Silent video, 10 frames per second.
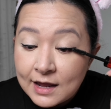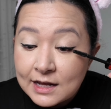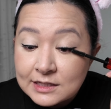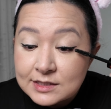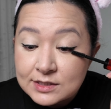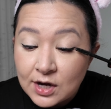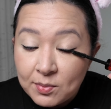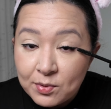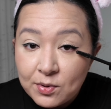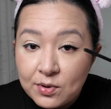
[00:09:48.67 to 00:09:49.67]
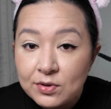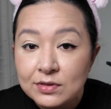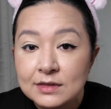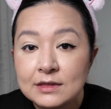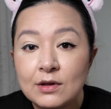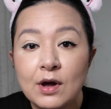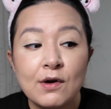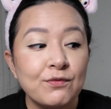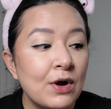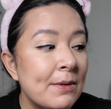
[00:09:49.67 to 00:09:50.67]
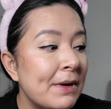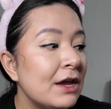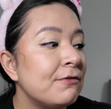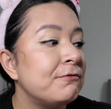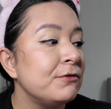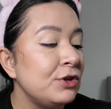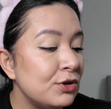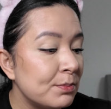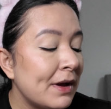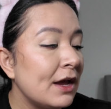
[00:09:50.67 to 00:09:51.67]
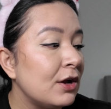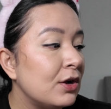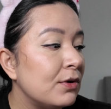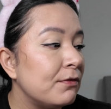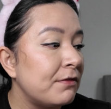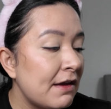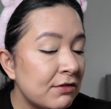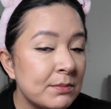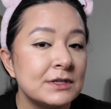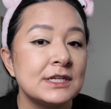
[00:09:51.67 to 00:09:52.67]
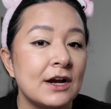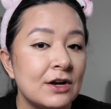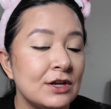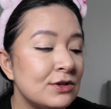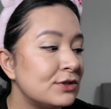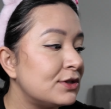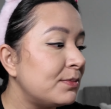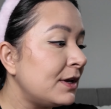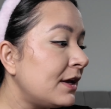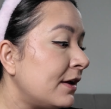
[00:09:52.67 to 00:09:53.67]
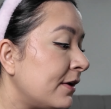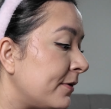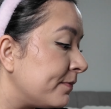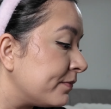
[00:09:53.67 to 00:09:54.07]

and it's double of what my favorite mascara used to be.